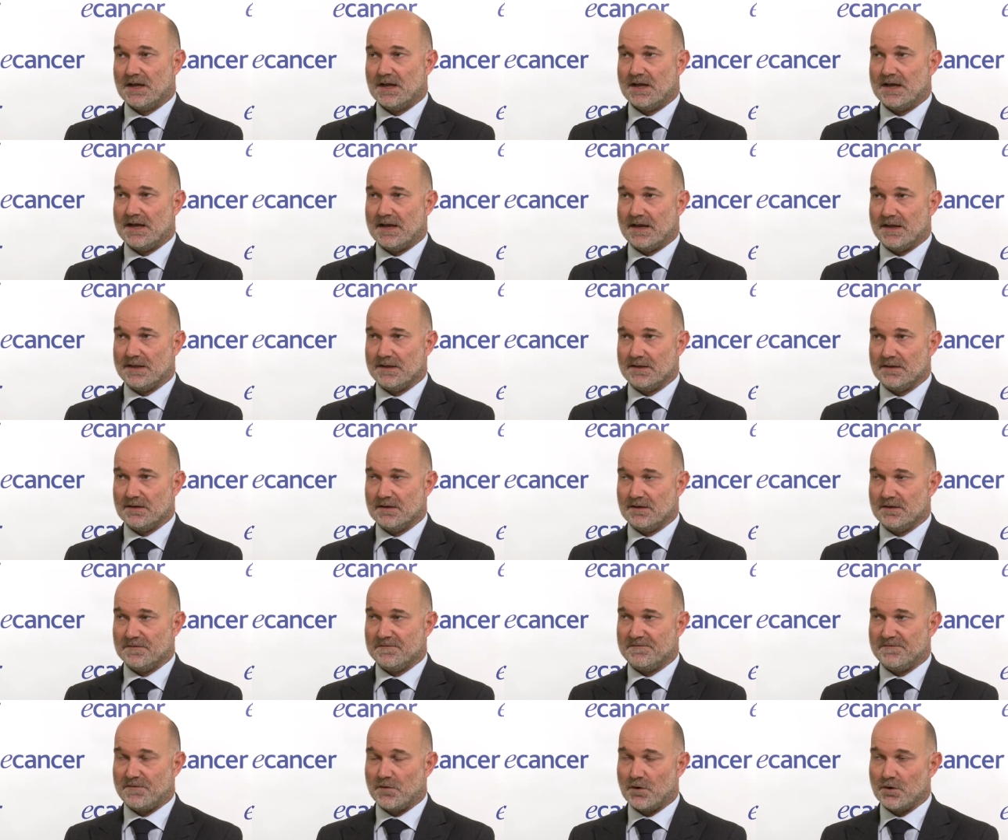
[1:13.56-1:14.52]
And
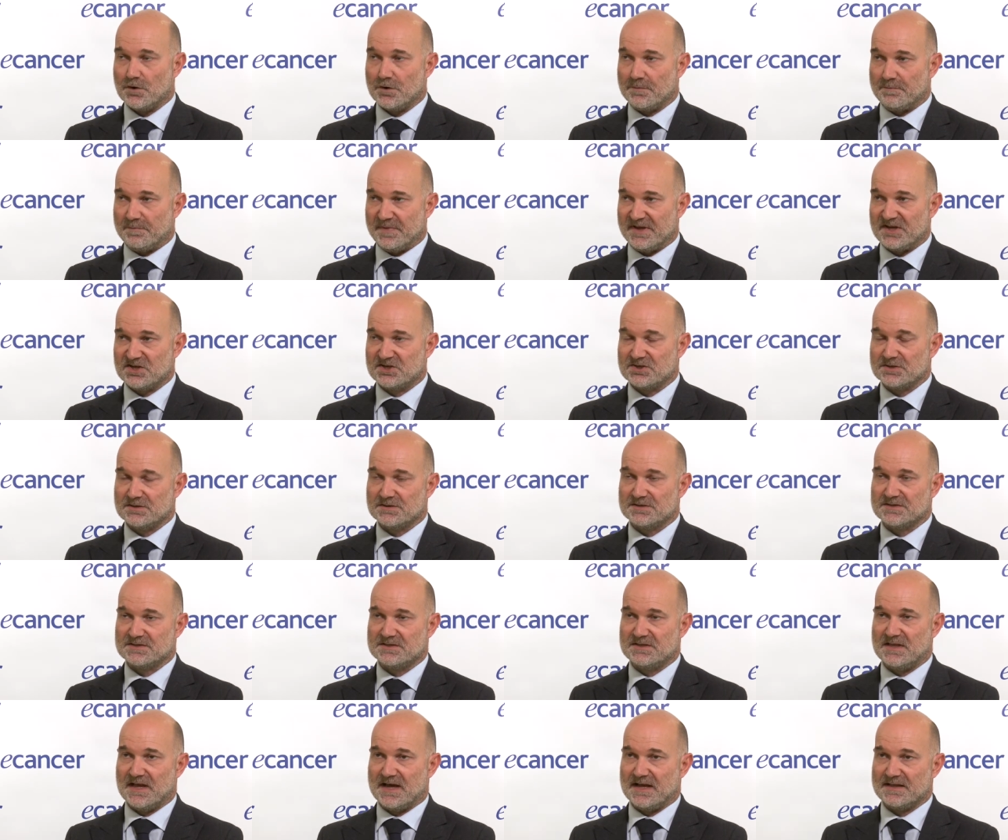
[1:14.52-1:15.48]
uh, for the
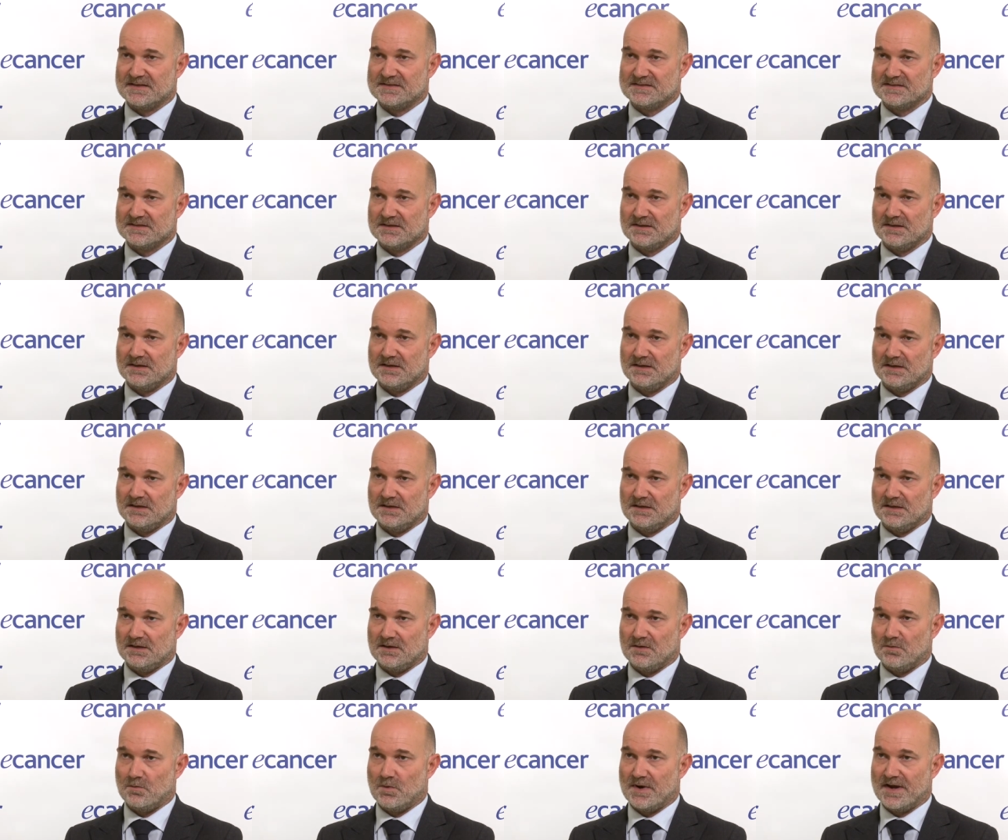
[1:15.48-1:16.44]
patients that uh,
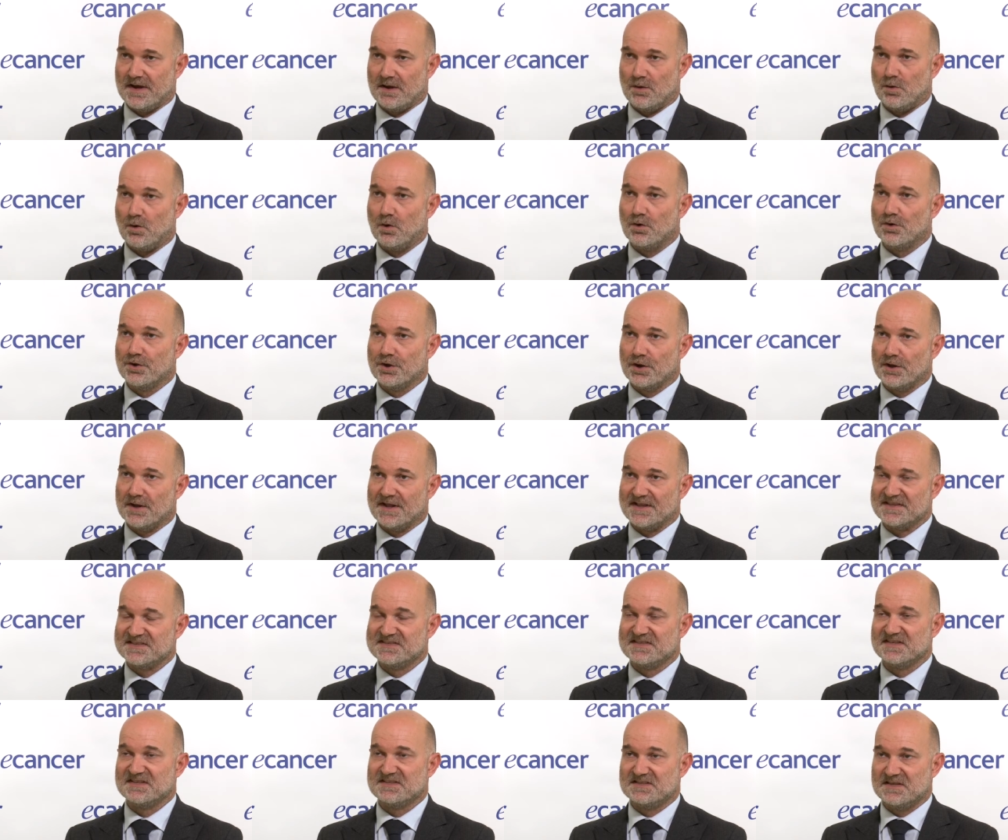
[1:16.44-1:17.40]
uh, were older
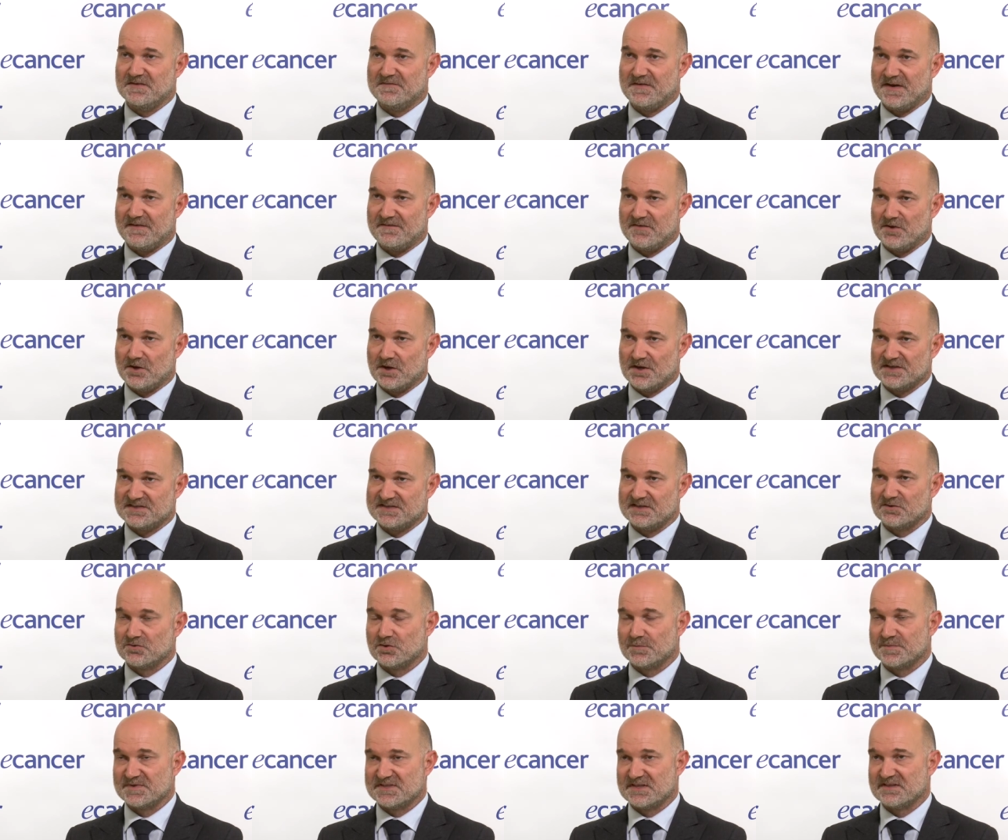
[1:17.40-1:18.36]
than 65 years,
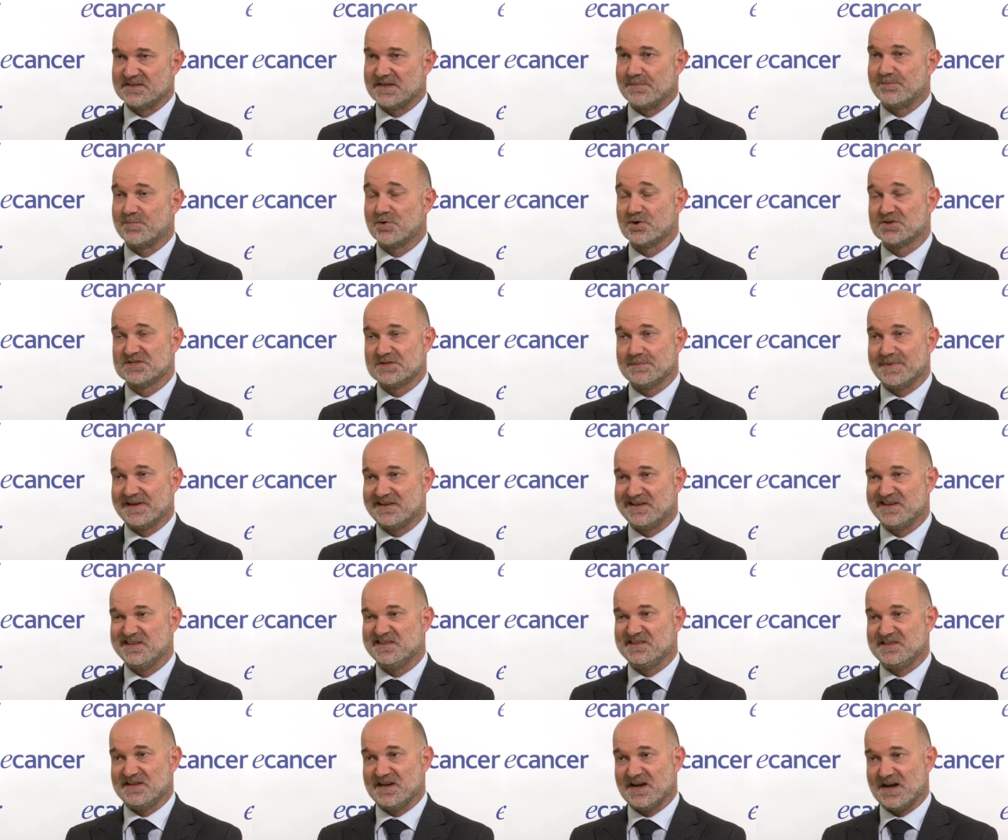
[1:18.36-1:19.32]
it represents
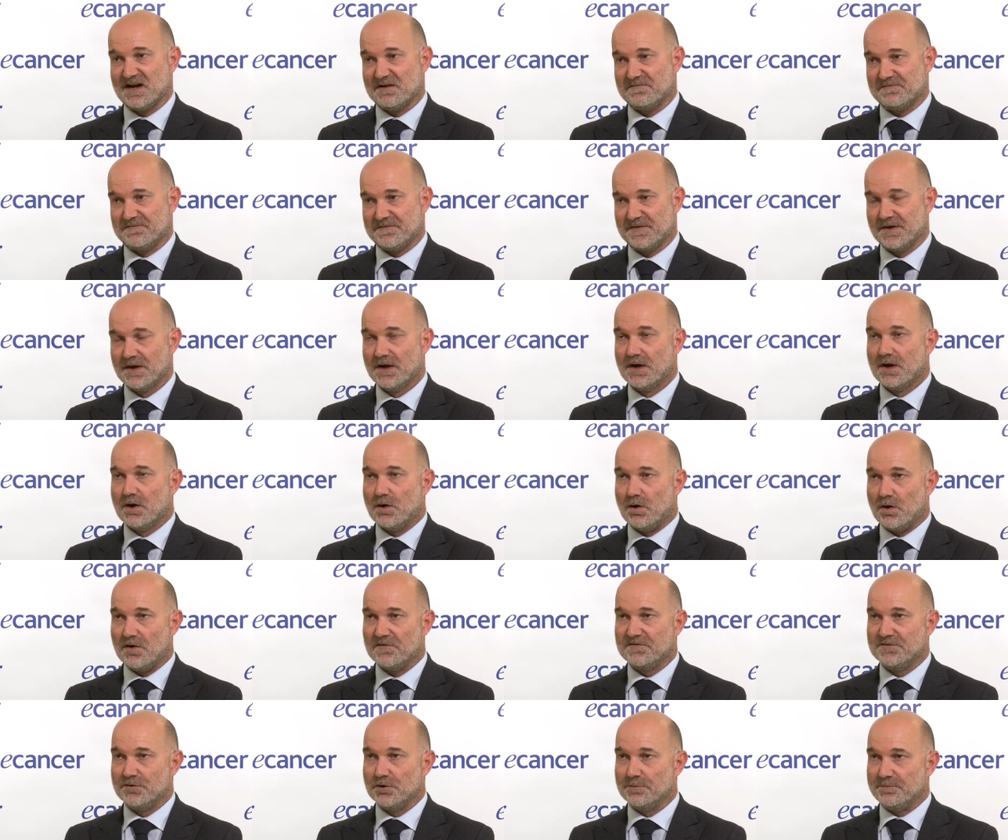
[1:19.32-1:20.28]
approximately the half
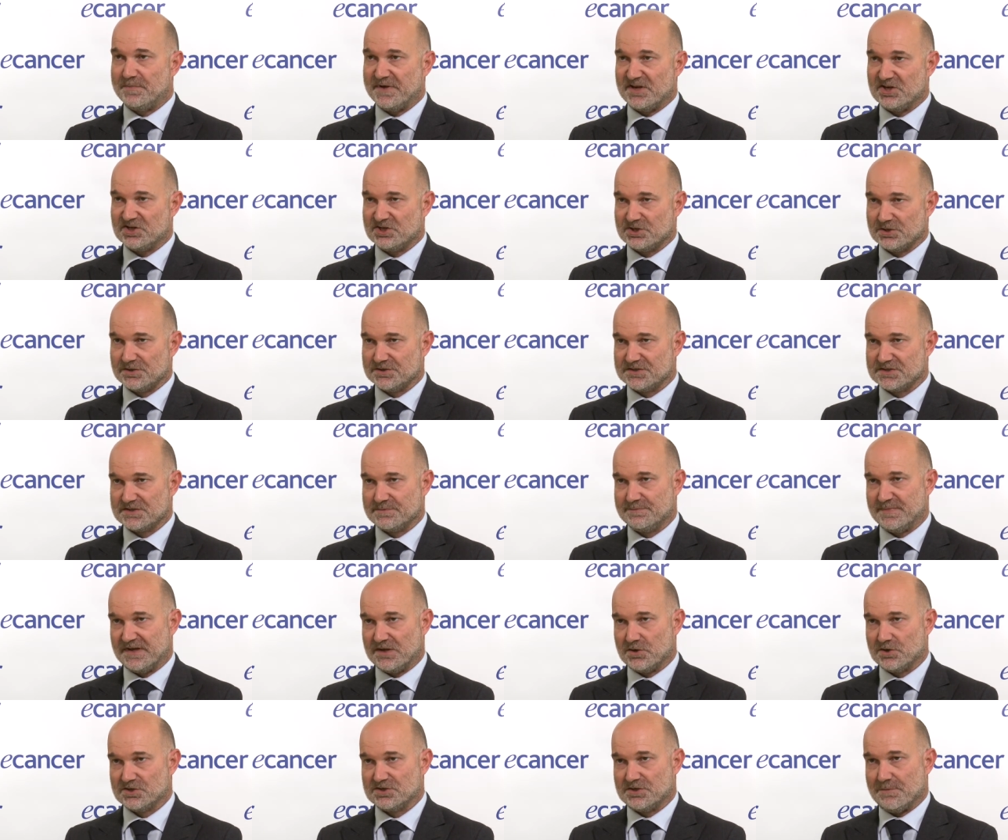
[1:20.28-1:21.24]
of the patients
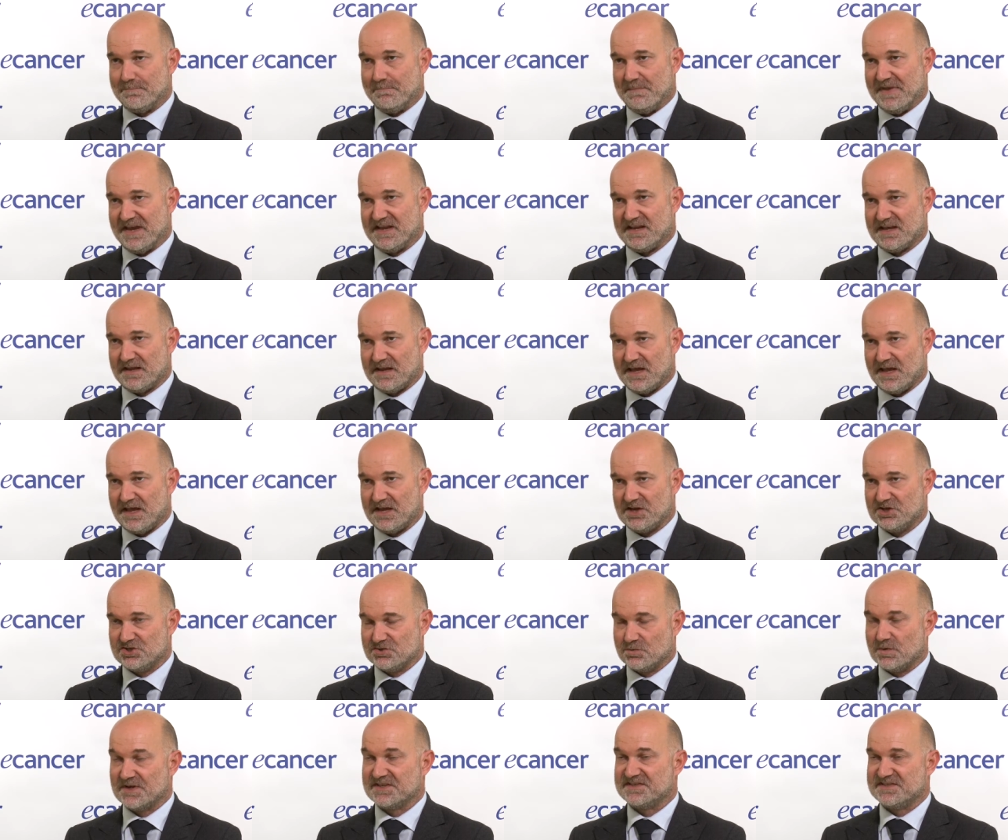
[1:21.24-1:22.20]
because the median
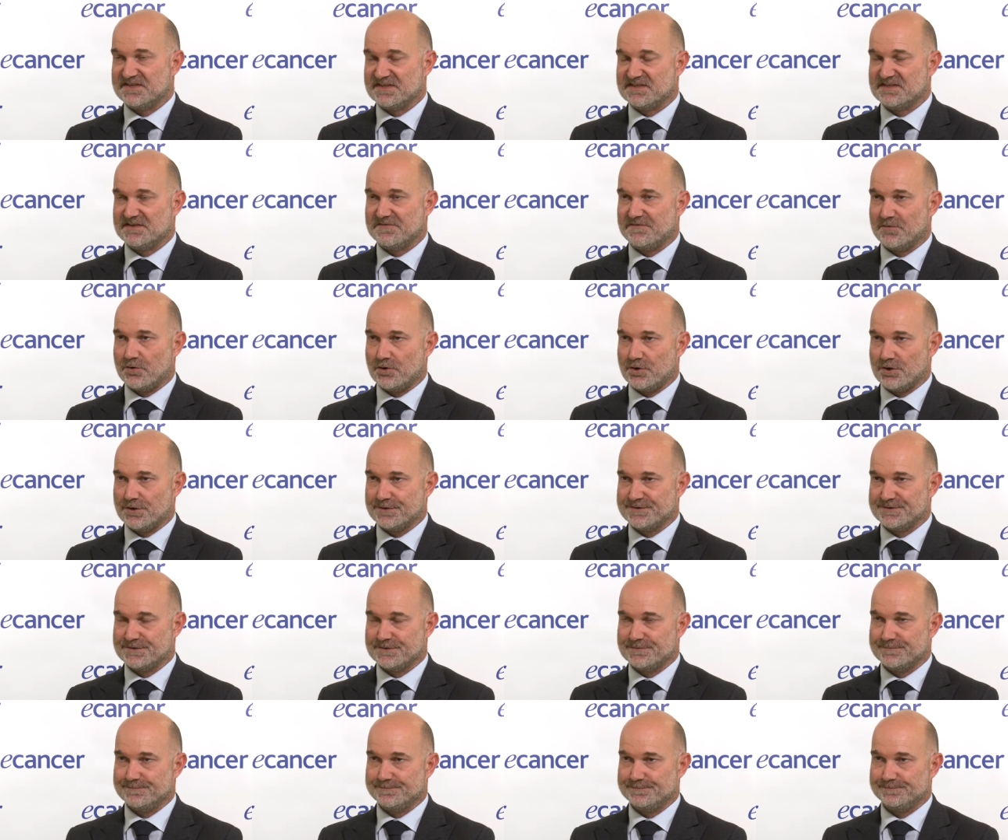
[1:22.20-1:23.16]
age was 64
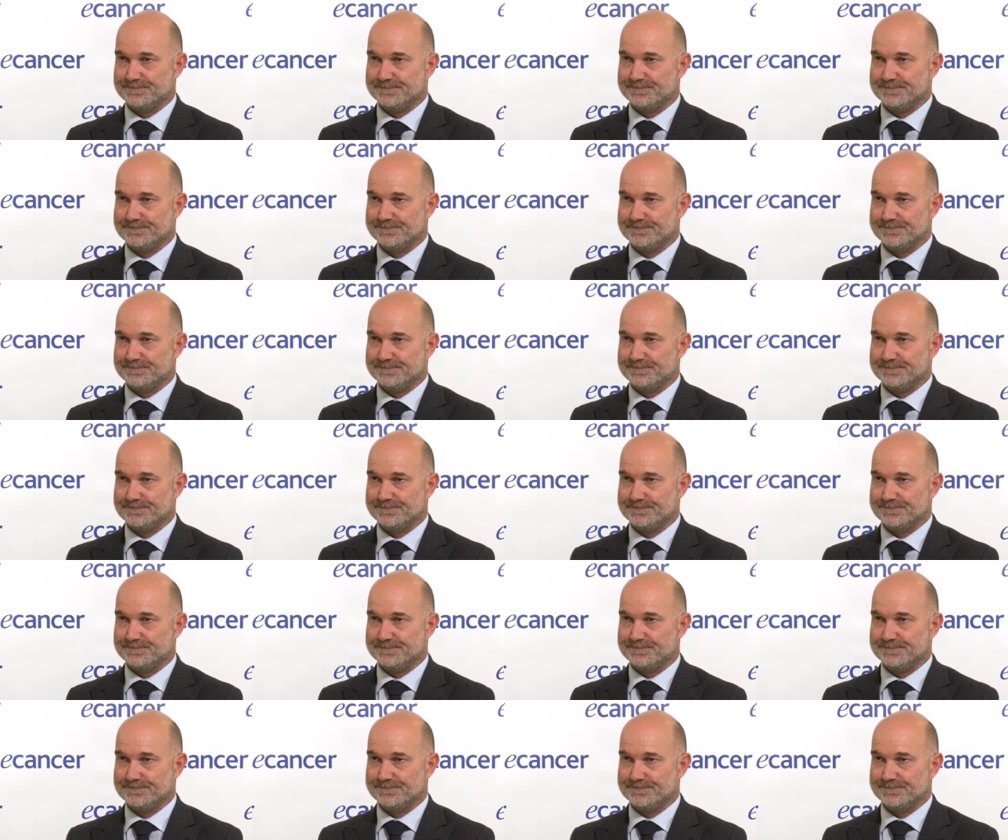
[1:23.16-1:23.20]
years.